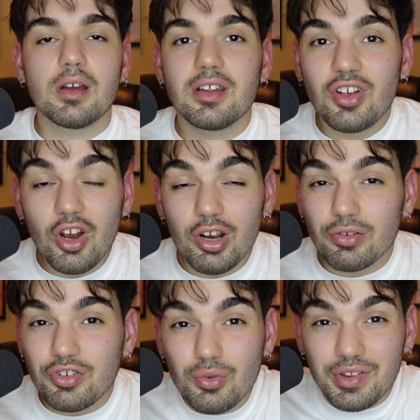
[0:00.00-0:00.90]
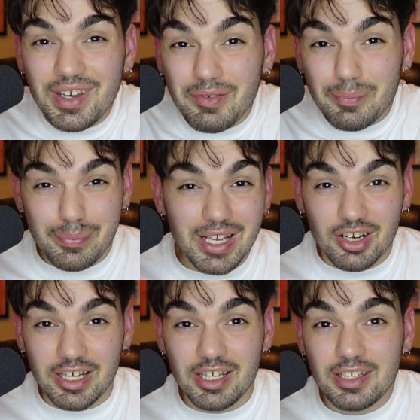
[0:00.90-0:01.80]
Guitar Hero 2 was an even bigger
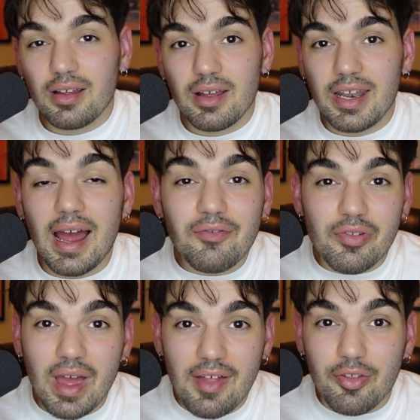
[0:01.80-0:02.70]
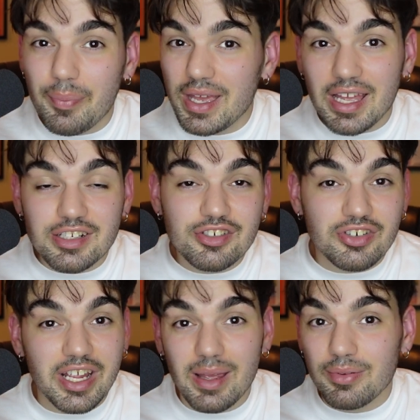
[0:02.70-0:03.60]
hit. And after that, the big industry
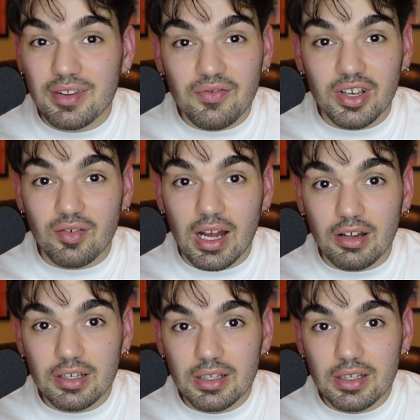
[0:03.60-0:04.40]
came sniffing around.